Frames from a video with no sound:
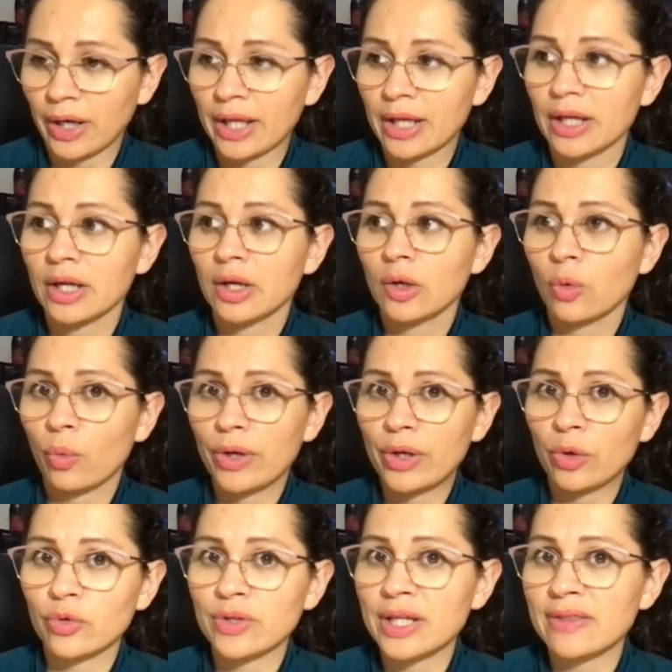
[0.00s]
right? We
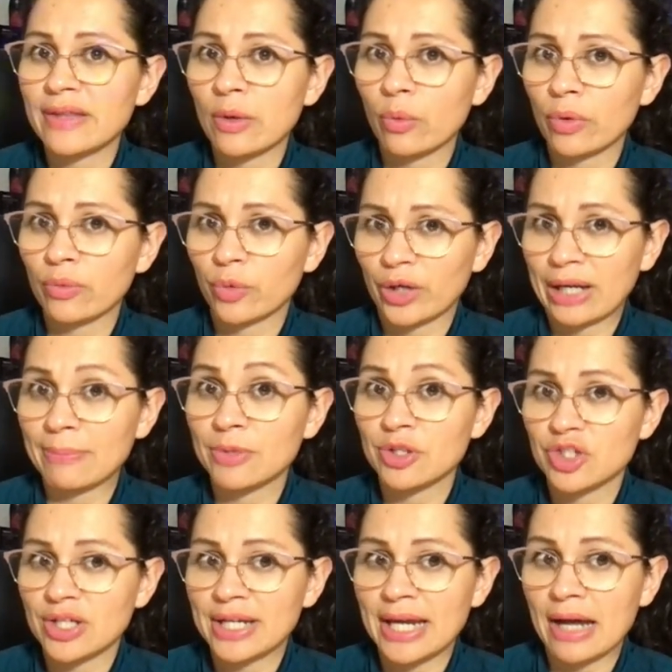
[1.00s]
don't need that when we're
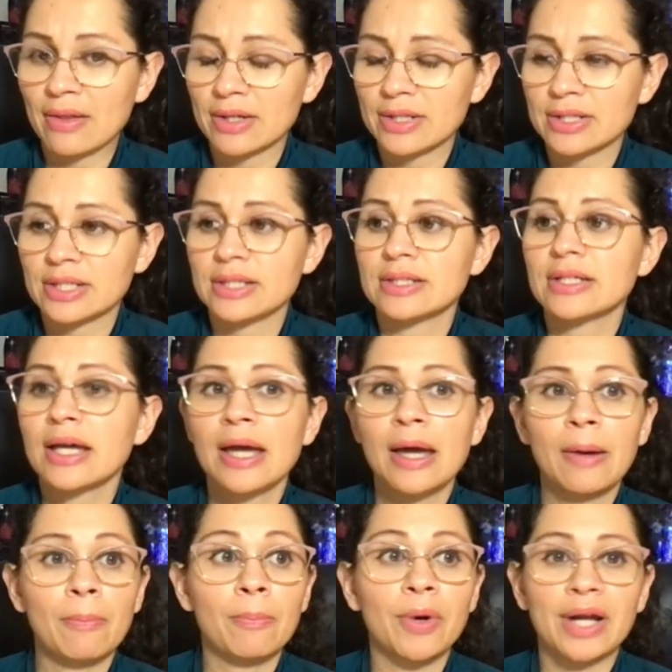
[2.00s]
imaging galaxies.
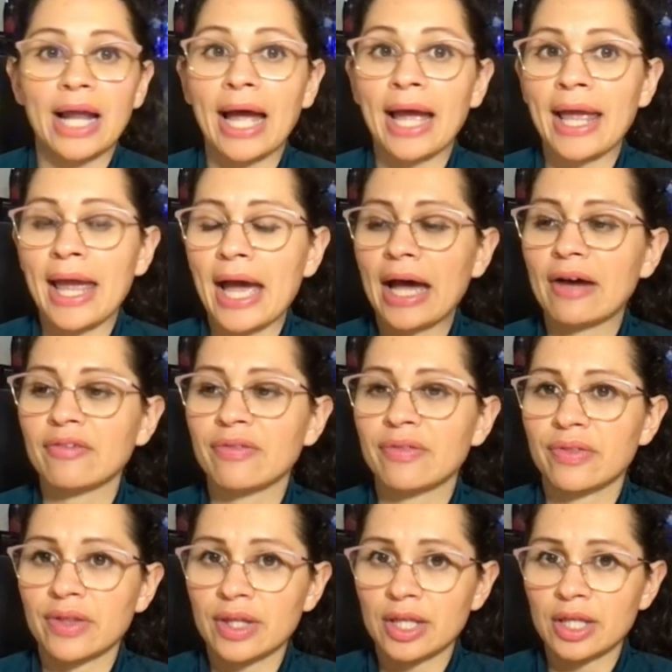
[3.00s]
But I have
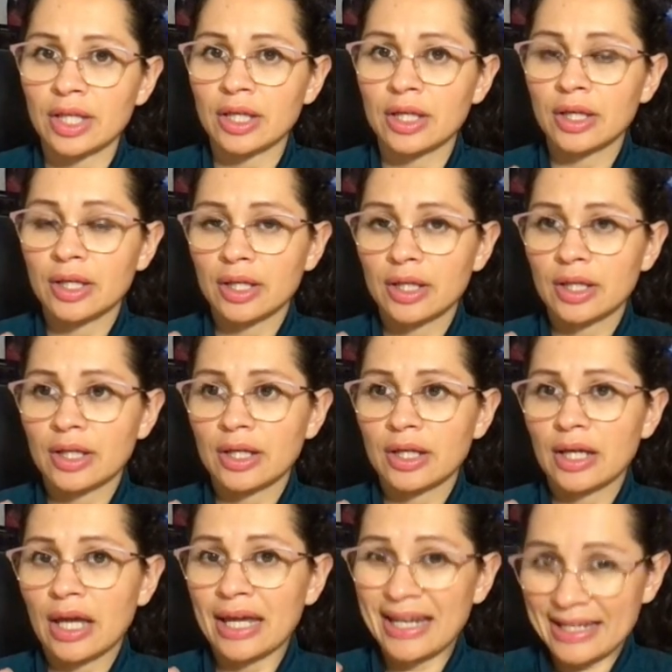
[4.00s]
an
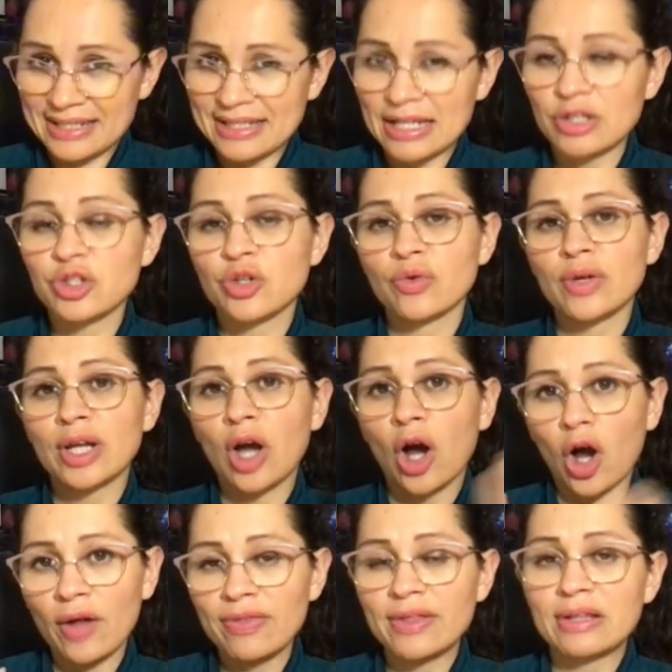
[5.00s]
accessory
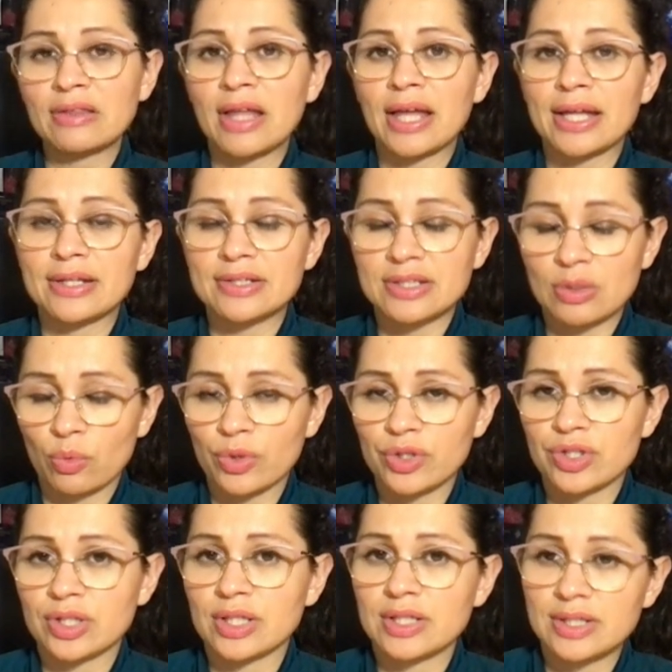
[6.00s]
on the lens,
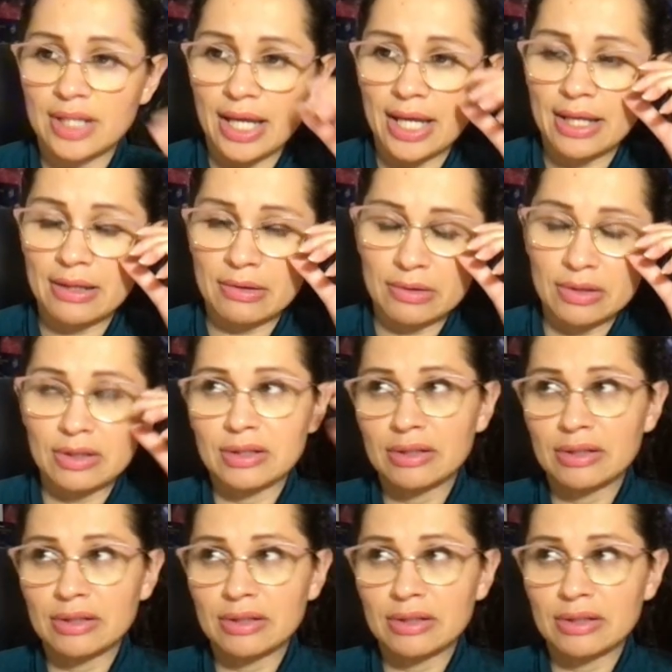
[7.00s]
which is a